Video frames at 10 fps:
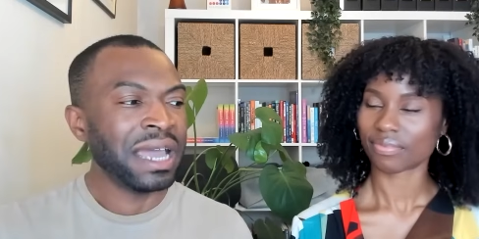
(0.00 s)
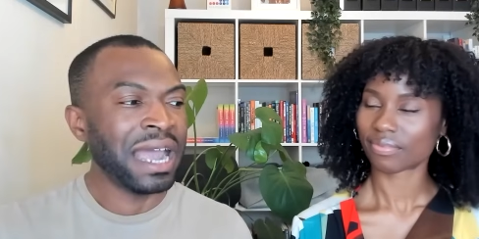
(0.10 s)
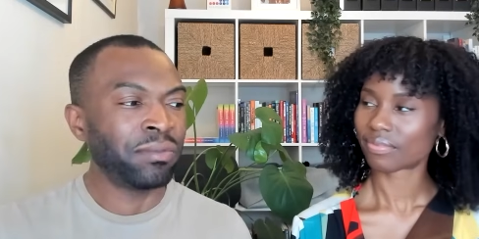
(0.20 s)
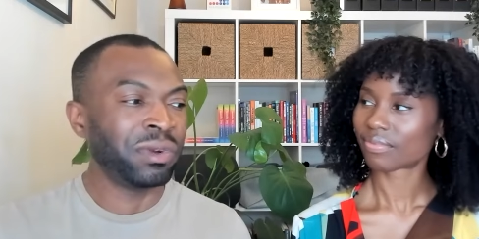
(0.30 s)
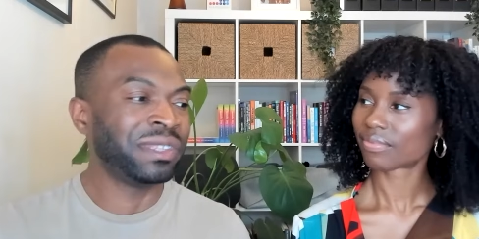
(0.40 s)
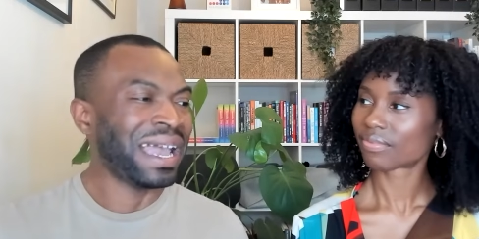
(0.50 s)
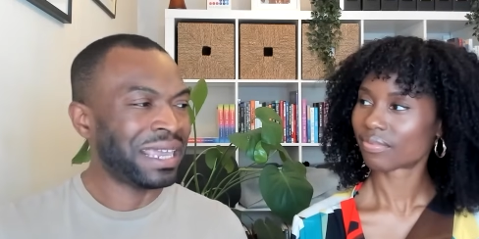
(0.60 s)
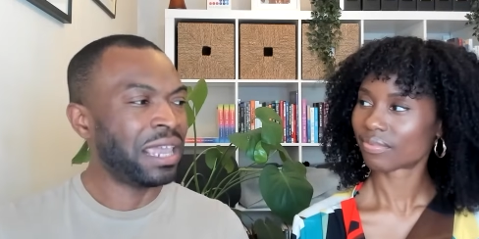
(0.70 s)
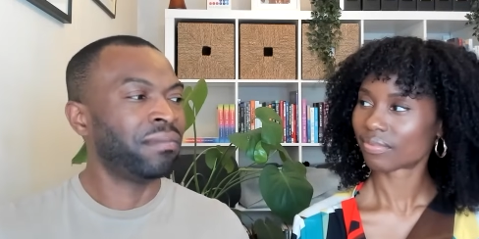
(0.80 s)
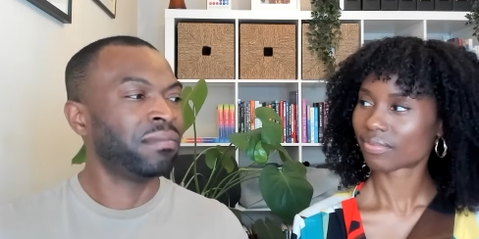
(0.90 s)
Speaker 1: And with that
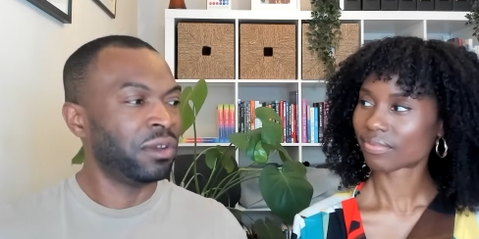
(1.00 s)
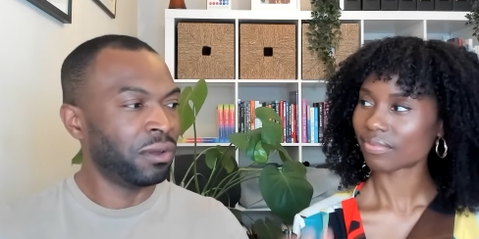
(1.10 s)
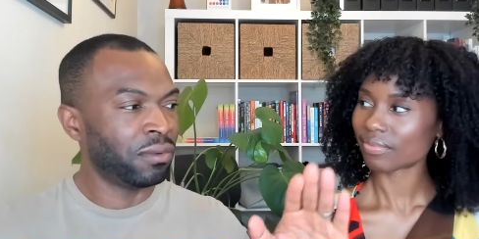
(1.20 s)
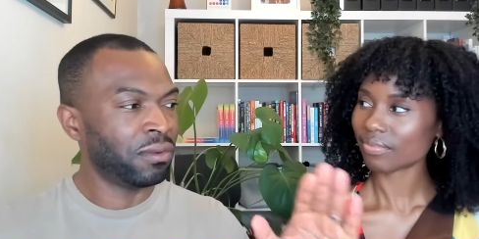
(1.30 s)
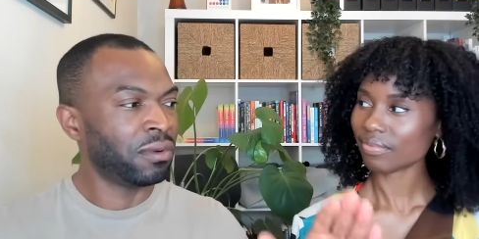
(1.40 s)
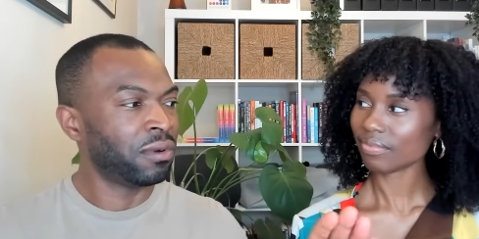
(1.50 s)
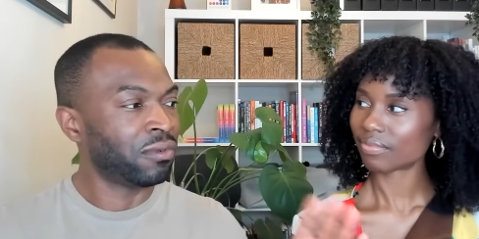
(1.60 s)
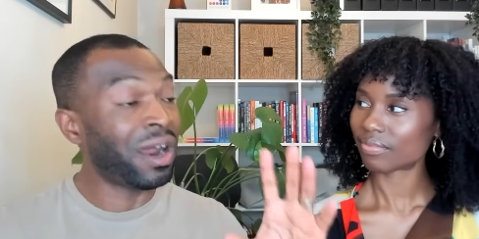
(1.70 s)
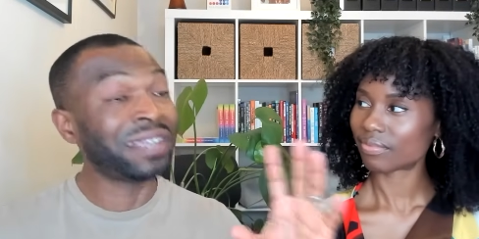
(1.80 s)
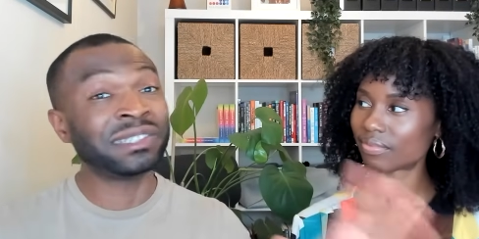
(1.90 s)
came, you know,
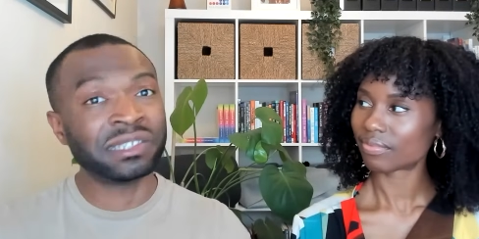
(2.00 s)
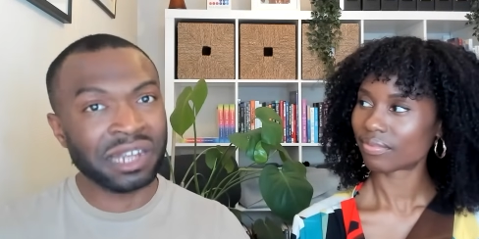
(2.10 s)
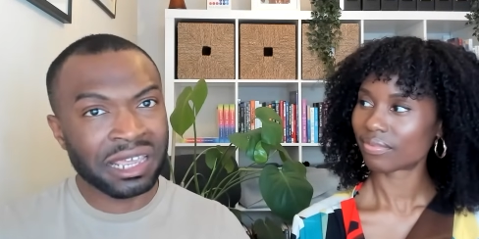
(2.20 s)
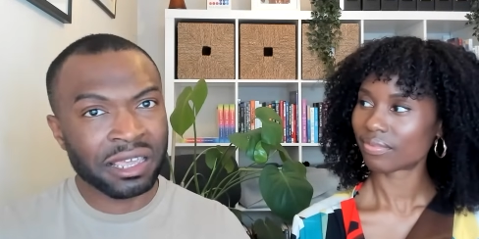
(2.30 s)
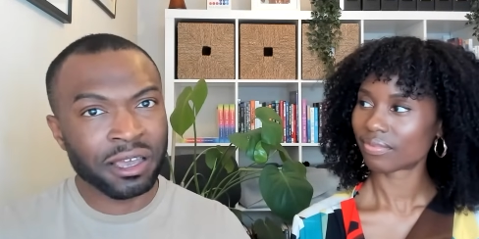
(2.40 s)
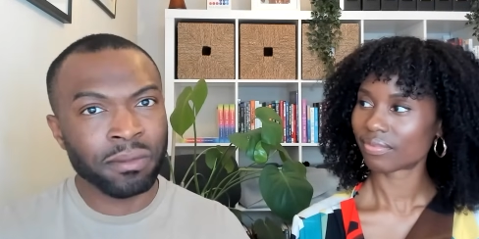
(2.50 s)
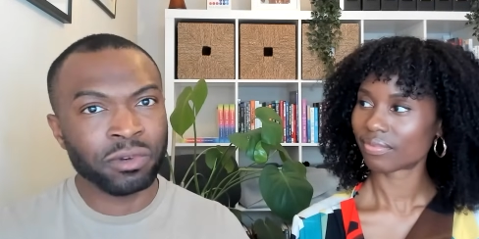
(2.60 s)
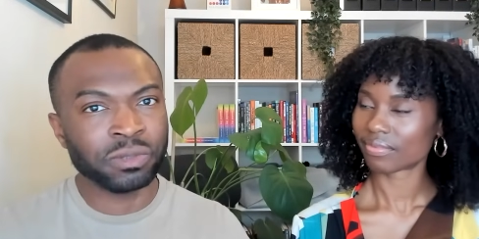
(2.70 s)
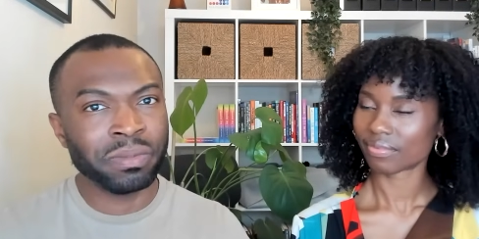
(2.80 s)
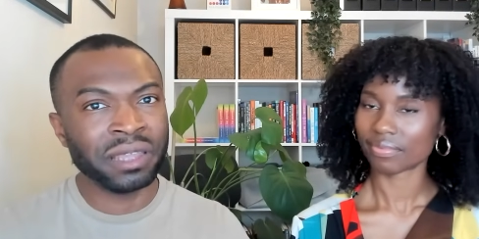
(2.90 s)
rises in income,
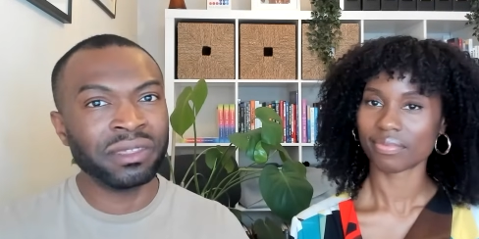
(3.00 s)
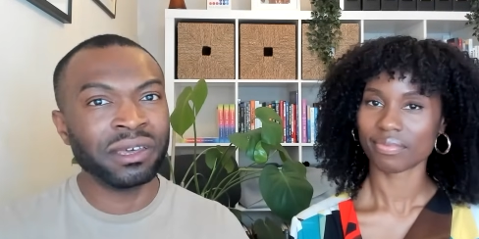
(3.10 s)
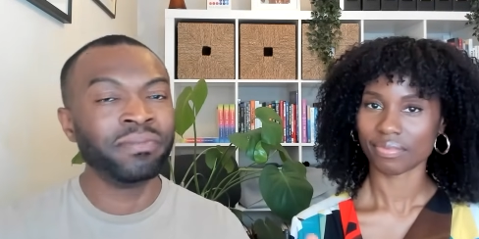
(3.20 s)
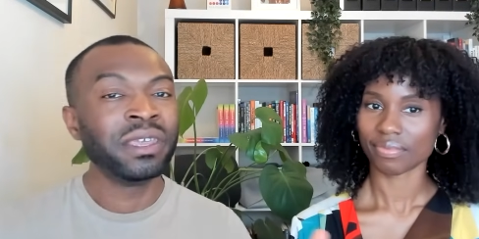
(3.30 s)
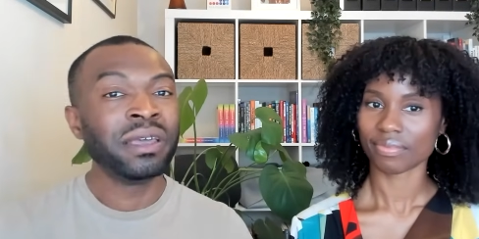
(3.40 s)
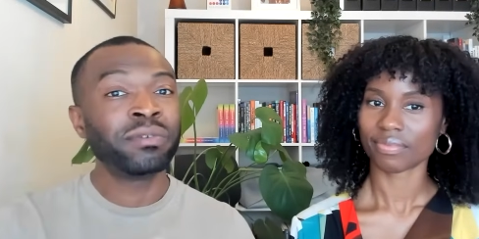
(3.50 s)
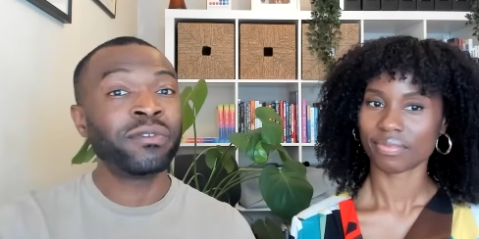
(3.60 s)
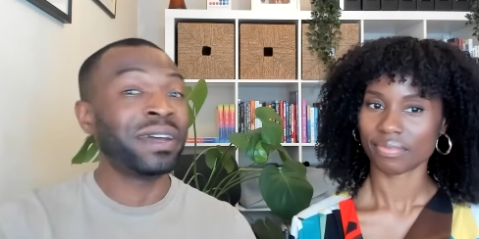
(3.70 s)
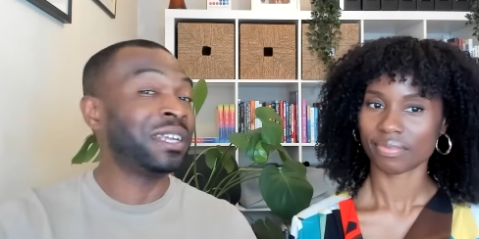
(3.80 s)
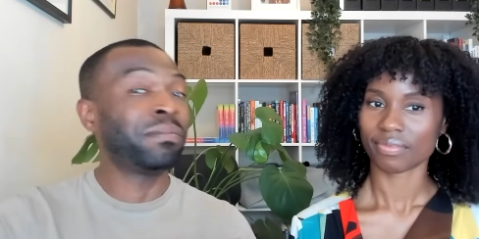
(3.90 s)
which meant that
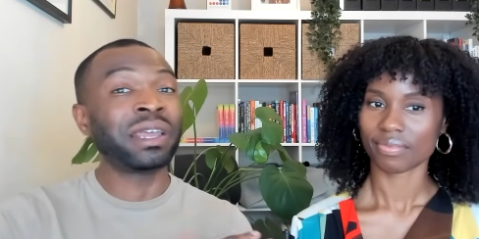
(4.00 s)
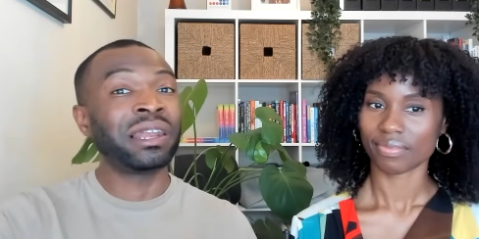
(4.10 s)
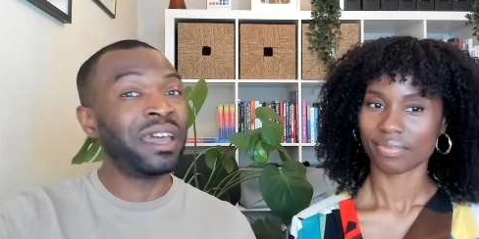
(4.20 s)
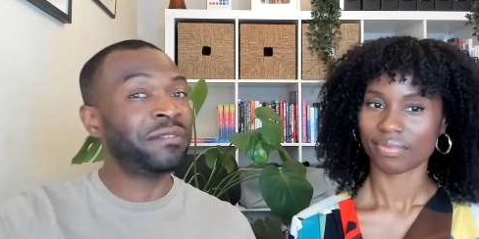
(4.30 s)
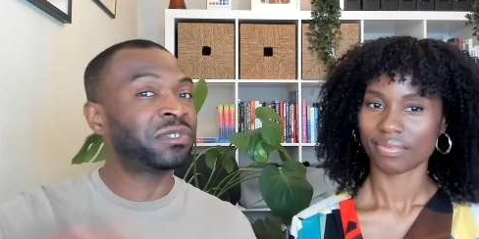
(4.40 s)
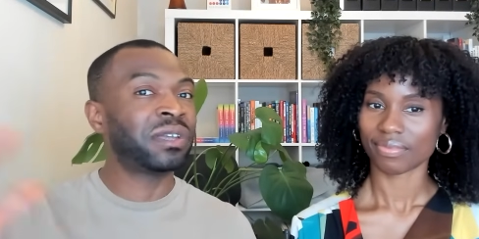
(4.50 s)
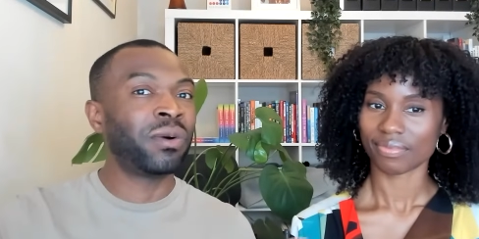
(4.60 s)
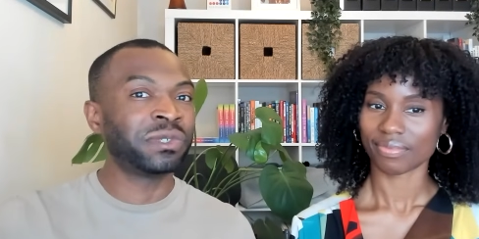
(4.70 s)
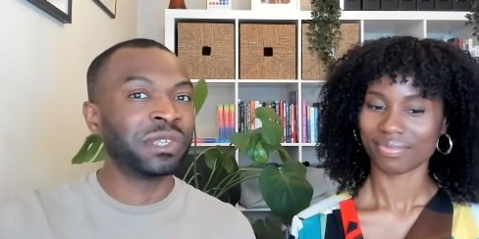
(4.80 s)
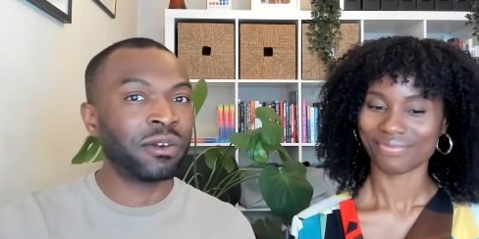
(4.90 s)
provided my lifestyle
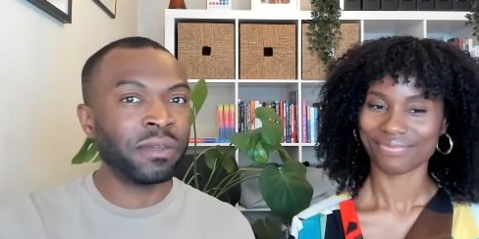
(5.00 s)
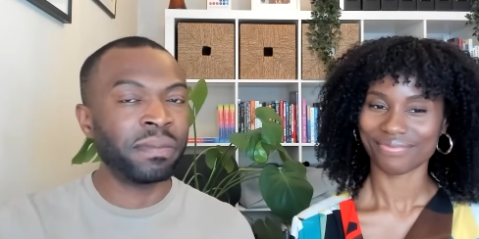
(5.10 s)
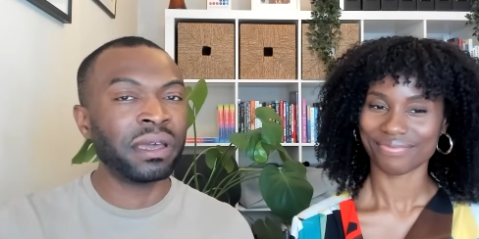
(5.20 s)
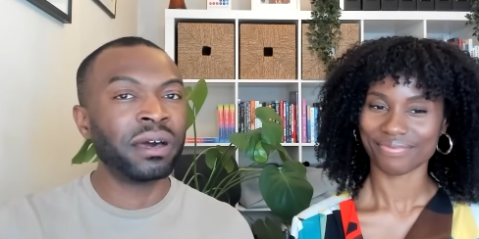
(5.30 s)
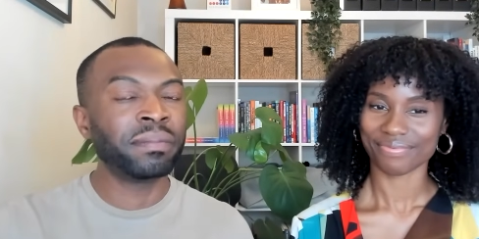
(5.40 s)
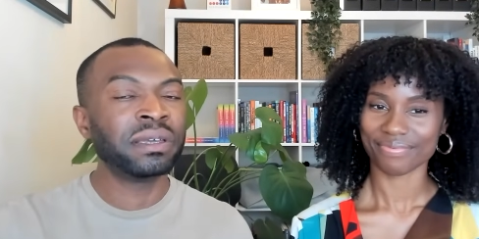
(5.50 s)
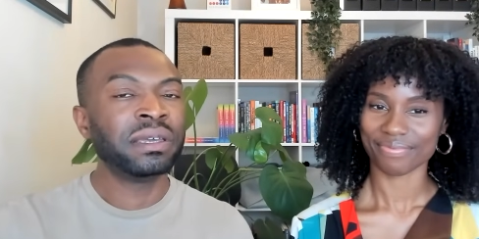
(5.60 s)
wasn't creeping up,